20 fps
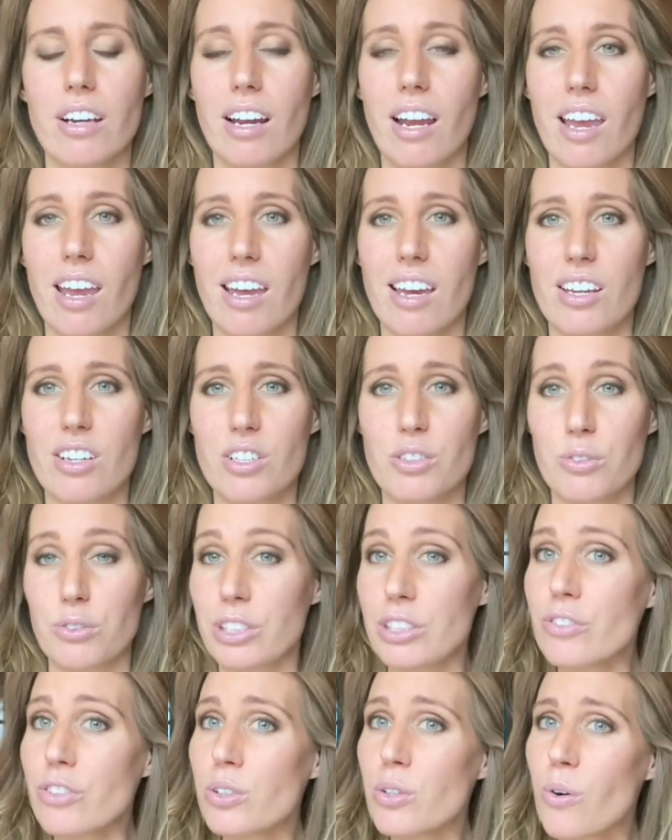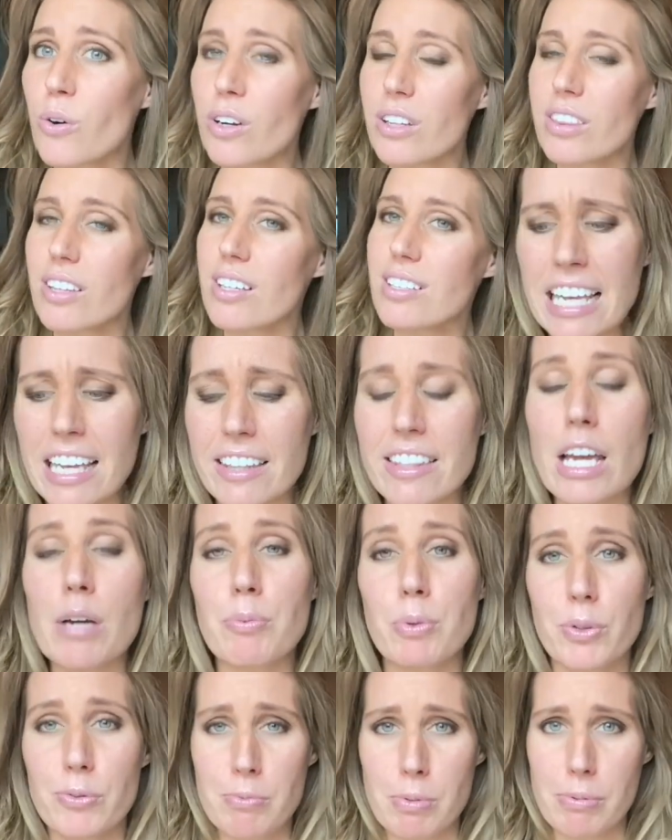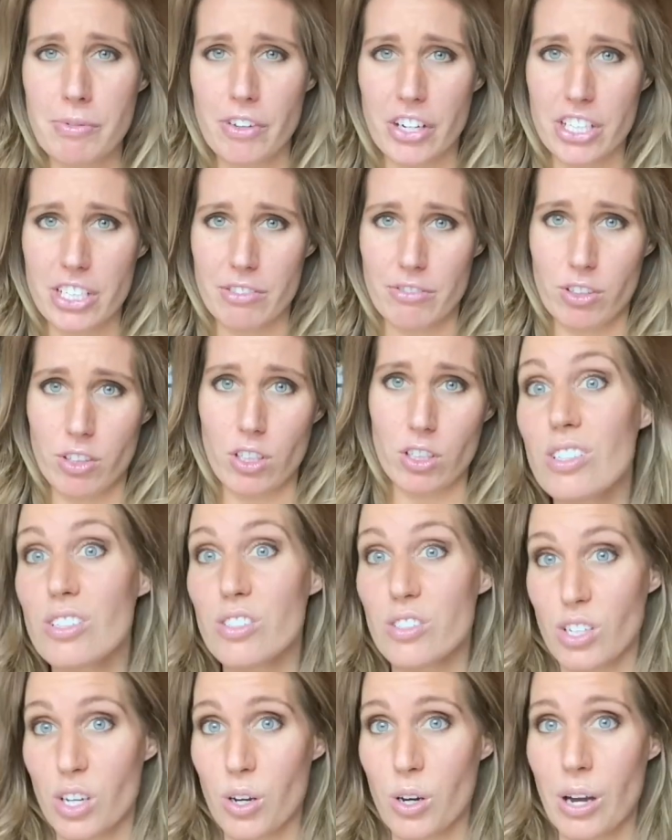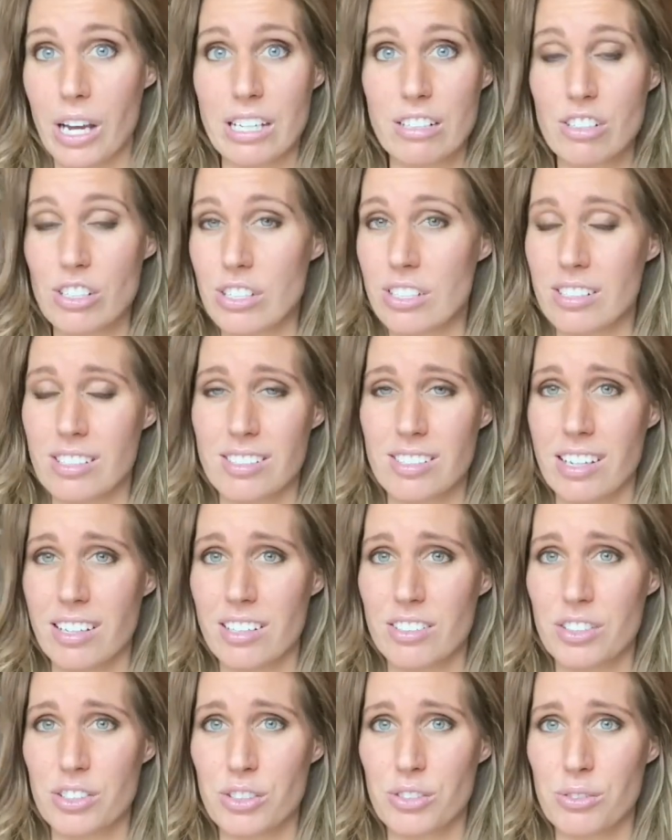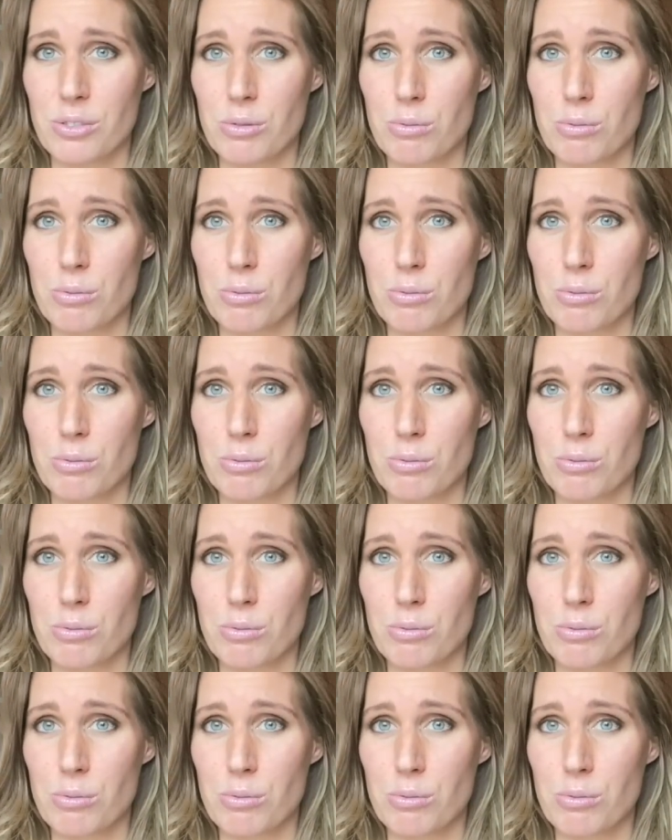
and re-record this and that proved to be very difficult so I just decided to